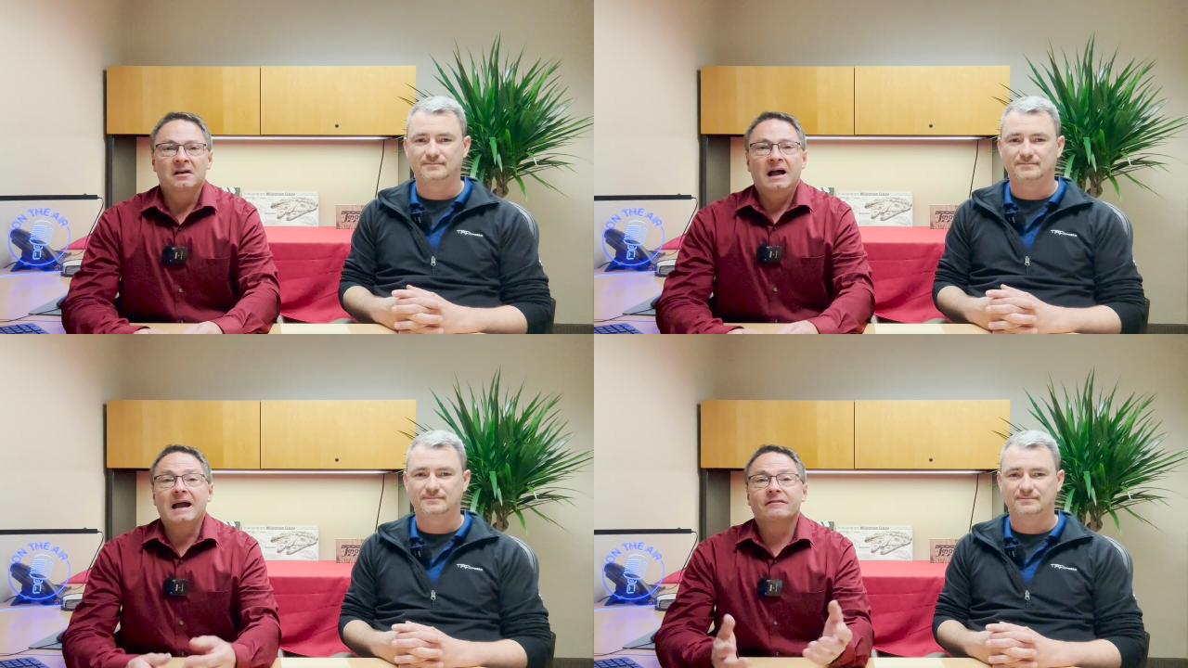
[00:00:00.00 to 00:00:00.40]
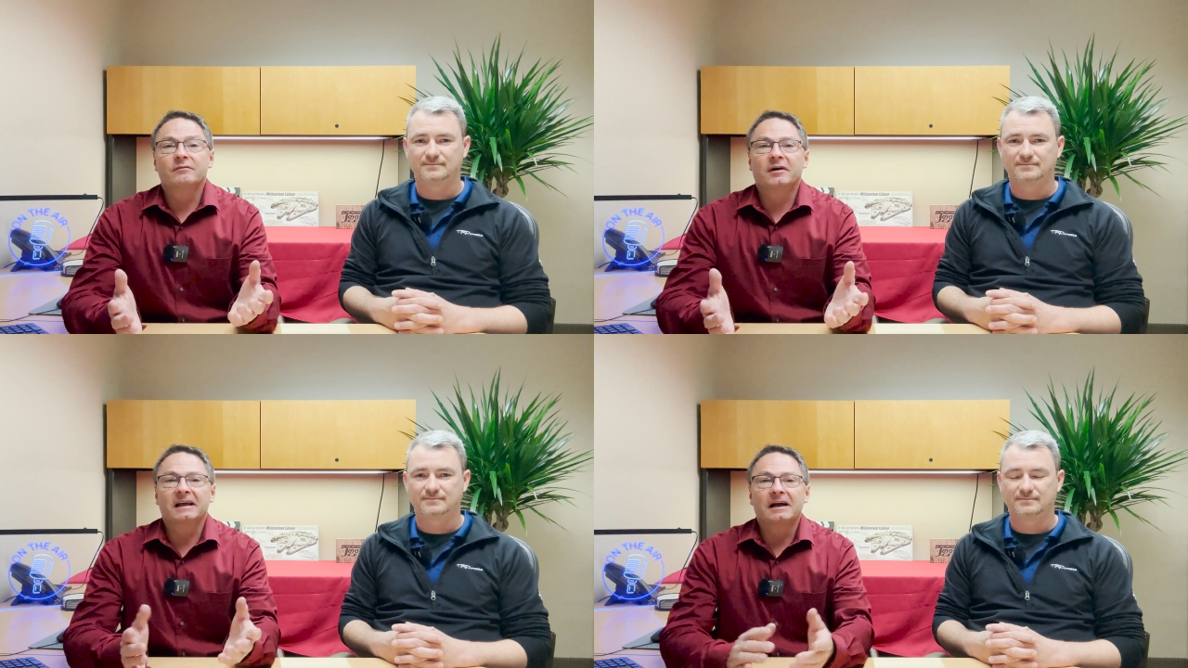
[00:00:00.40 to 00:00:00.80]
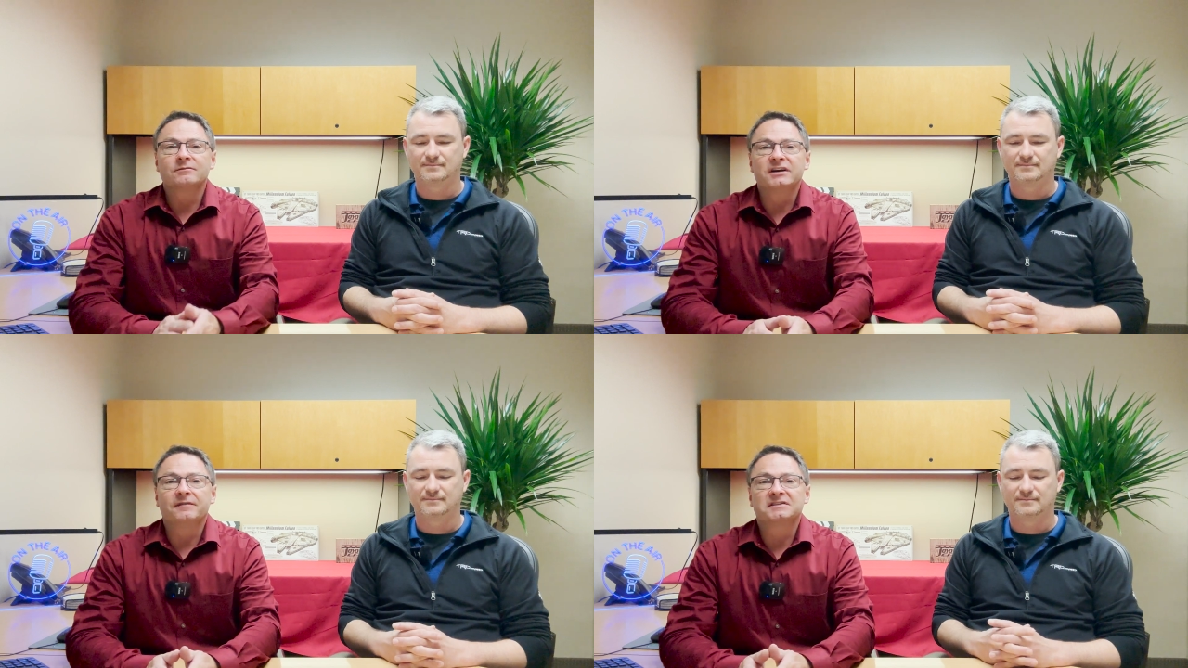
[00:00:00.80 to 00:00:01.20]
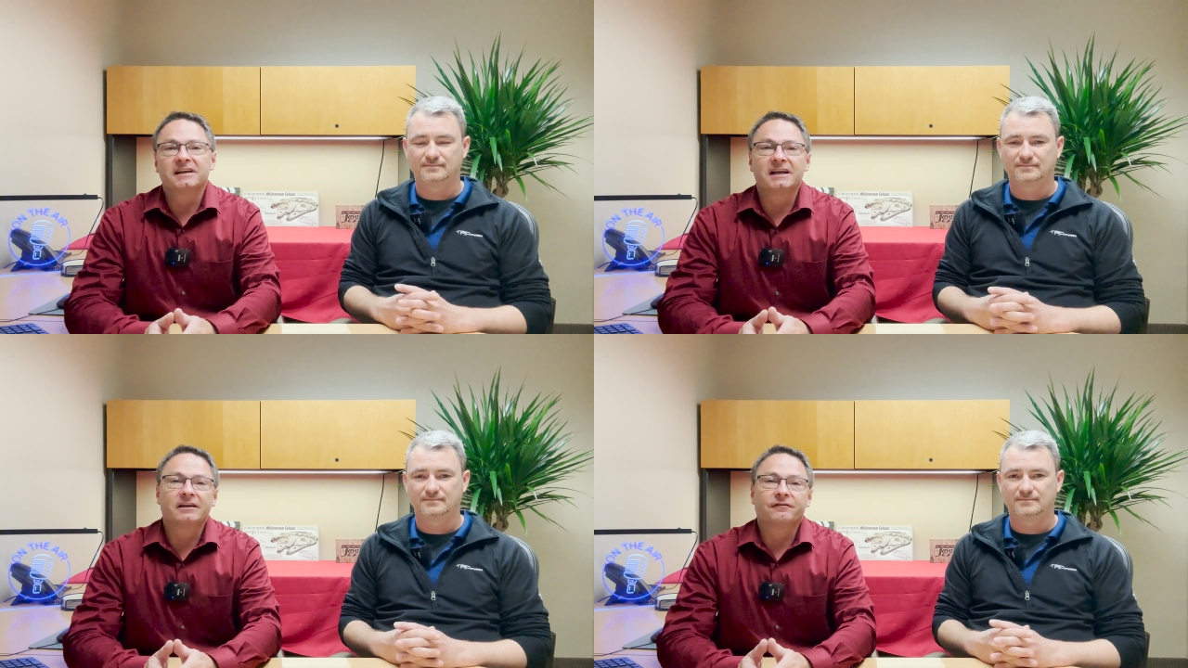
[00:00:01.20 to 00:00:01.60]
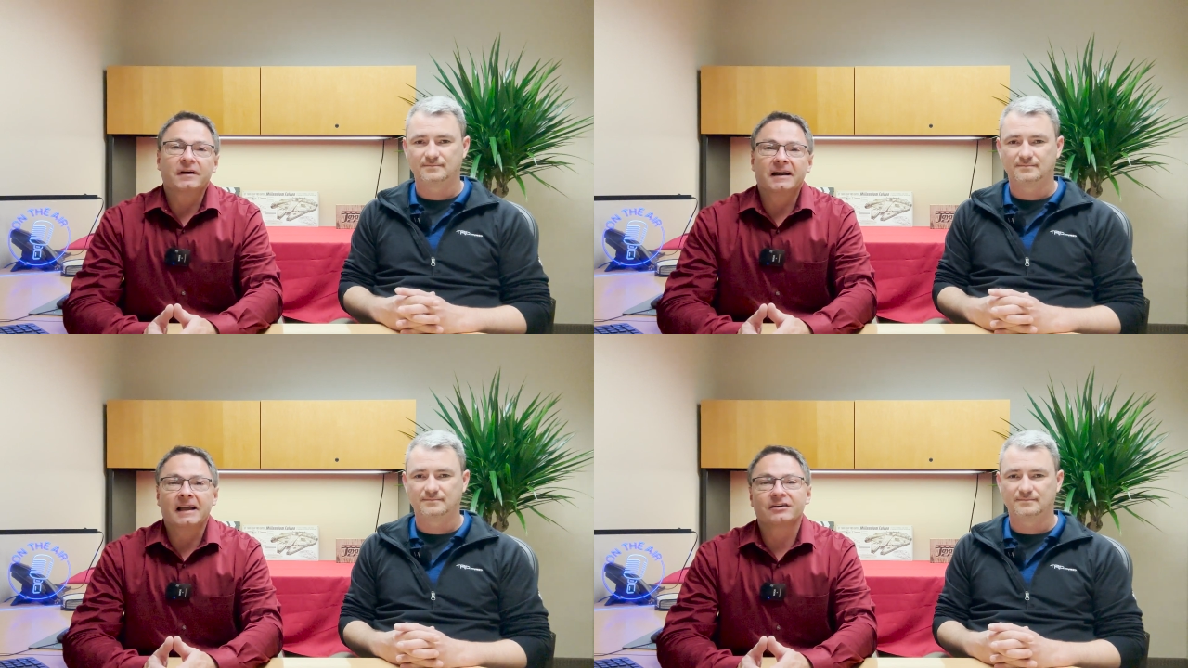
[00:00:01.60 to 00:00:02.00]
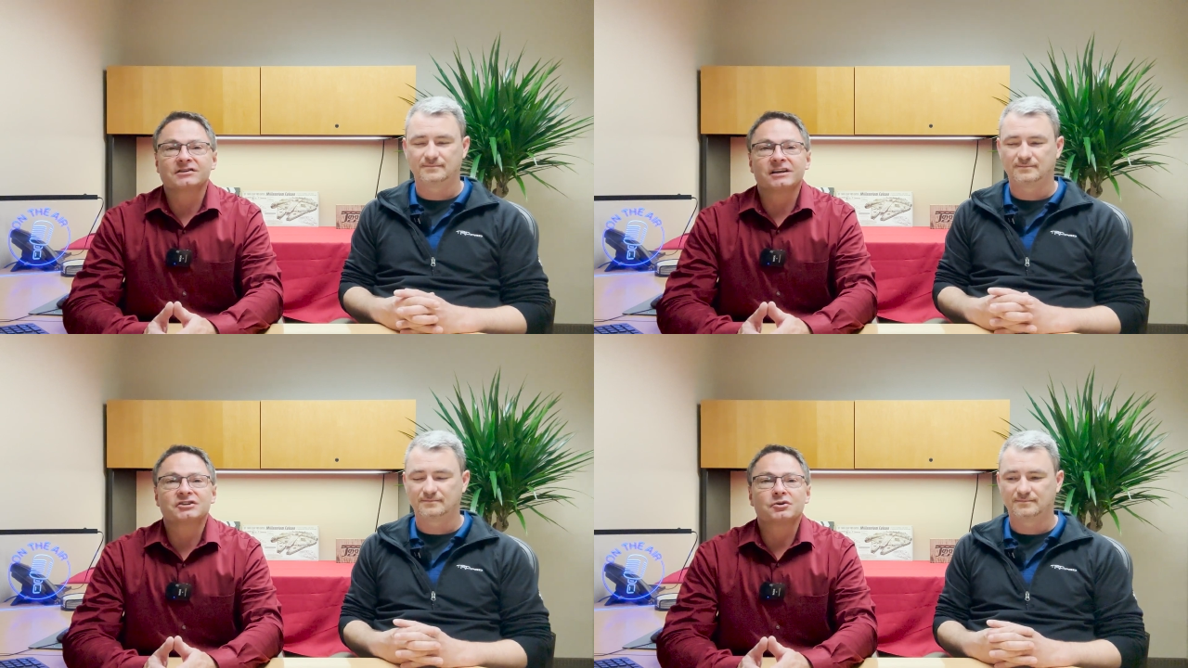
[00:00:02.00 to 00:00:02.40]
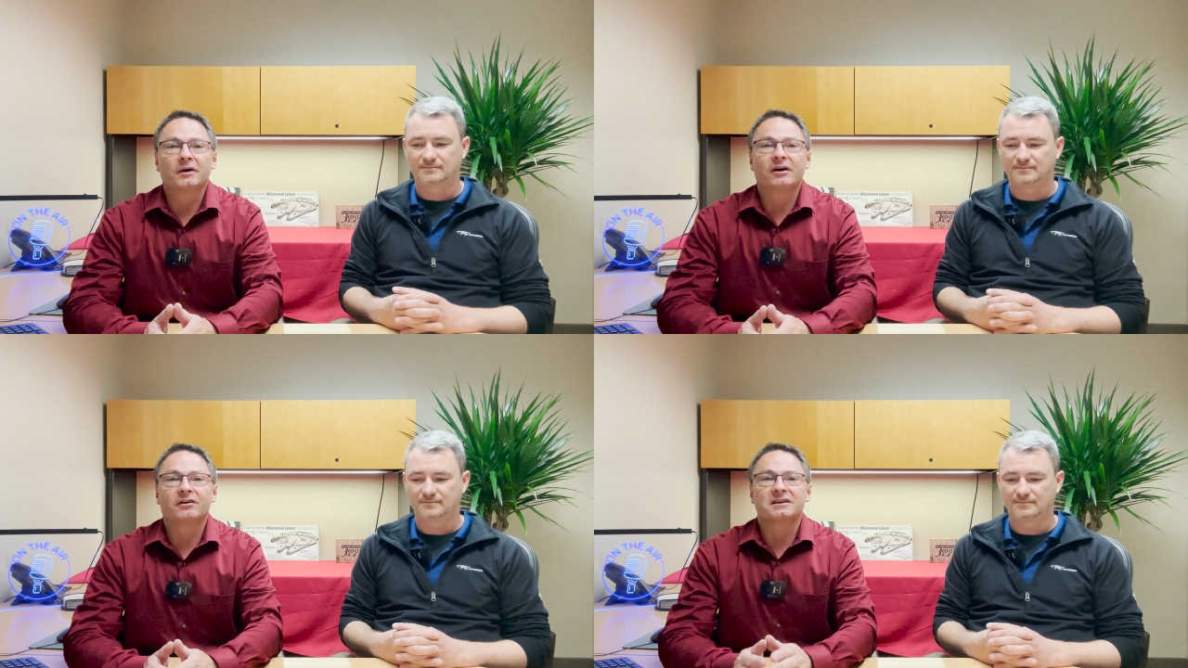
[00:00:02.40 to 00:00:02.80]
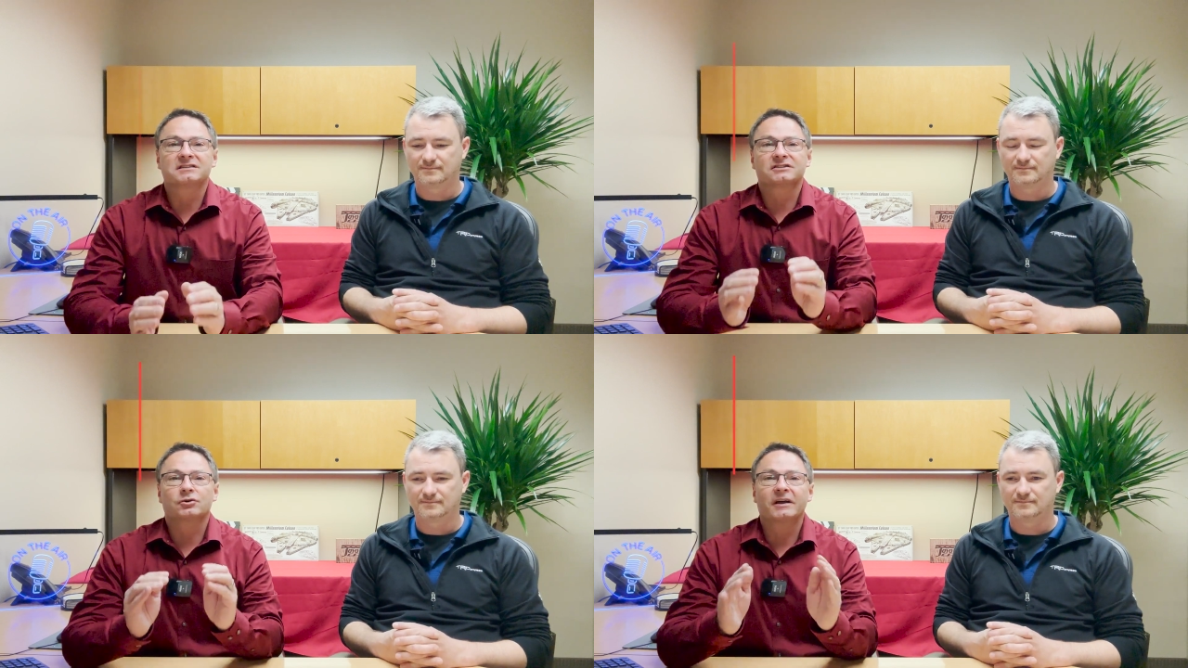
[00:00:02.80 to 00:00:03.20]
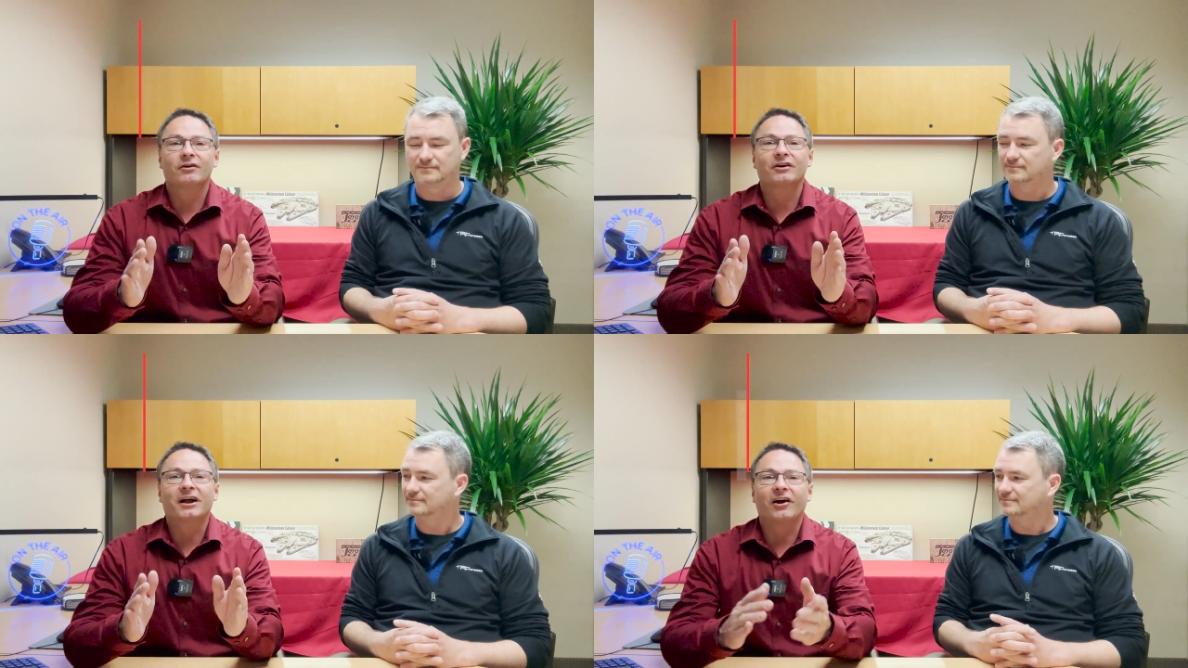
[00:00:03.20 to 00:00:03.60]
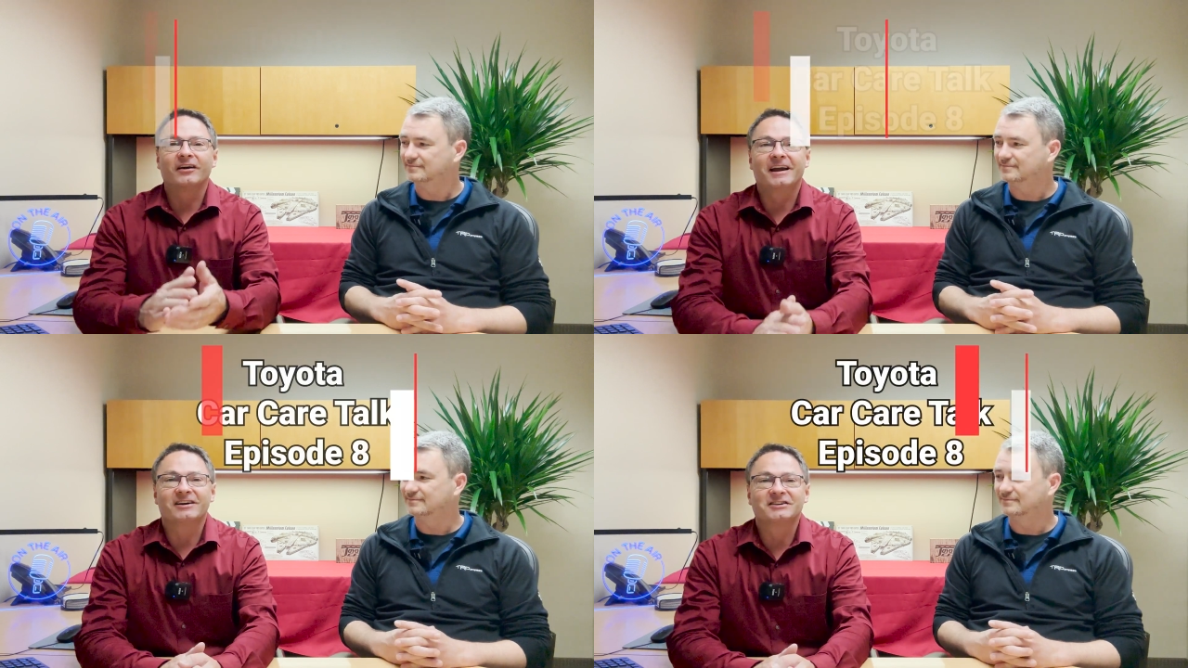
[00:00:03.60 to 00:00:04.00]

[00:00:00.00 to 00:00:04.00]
Speaker 1: Hi, everybody. I'm Jeff Teague, Fred Anderson, Toyota's Toyota Car Care